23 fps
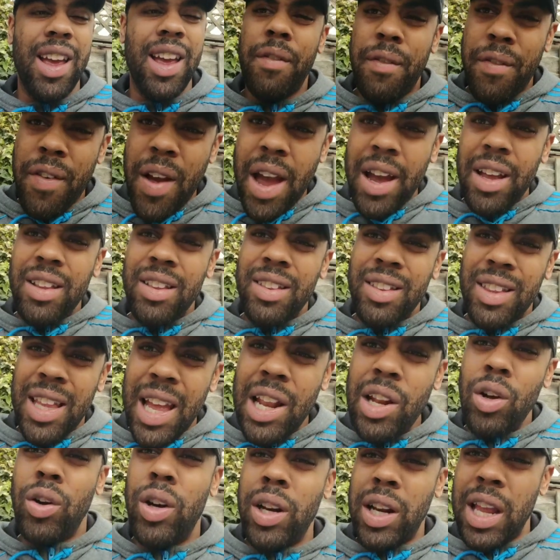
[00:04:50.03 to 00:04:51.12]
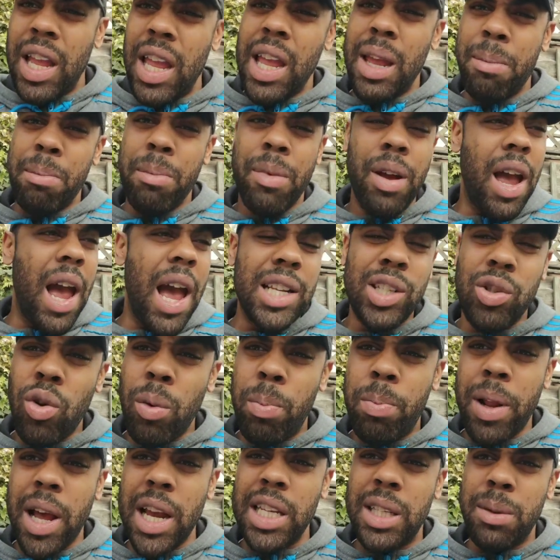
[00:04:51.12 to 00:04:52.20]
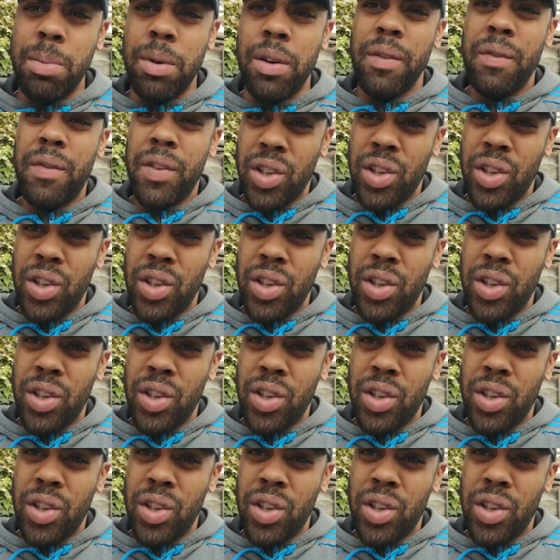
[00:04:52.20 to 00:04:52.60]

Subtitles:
In fact, they're looking at him as a replacement